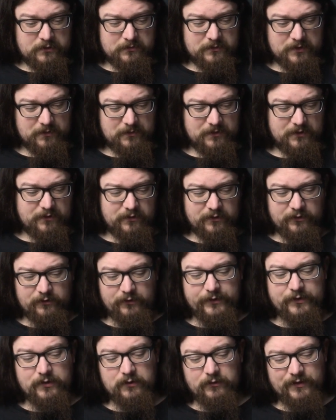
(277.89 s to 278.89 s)
Maybe there is
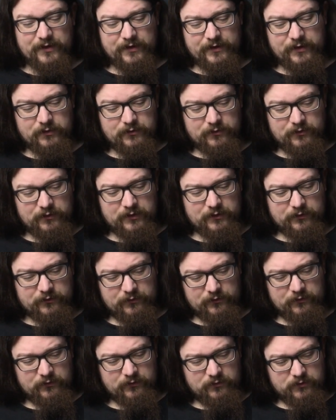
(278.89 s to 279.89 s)
little value to
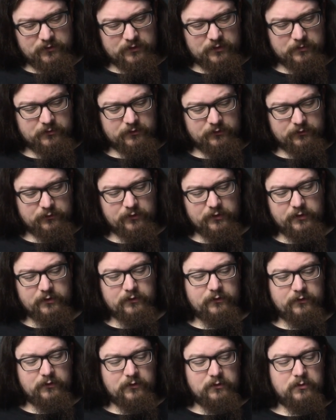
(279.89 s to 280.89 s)
this, and I'm just trying
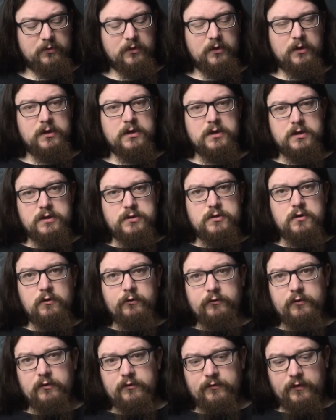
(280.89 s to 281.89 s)
to
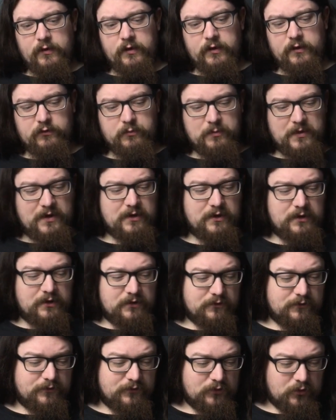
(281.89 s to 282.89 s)
justify
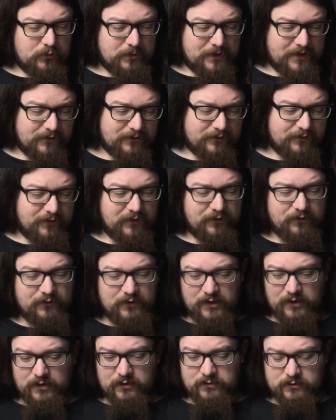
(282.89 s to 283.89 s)
spending
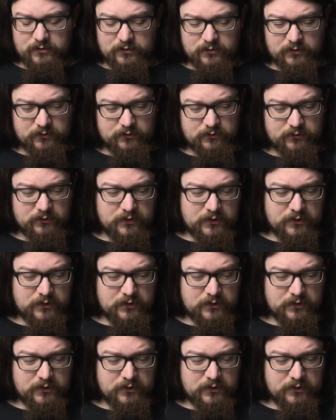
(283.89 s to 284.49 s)
£4.50 on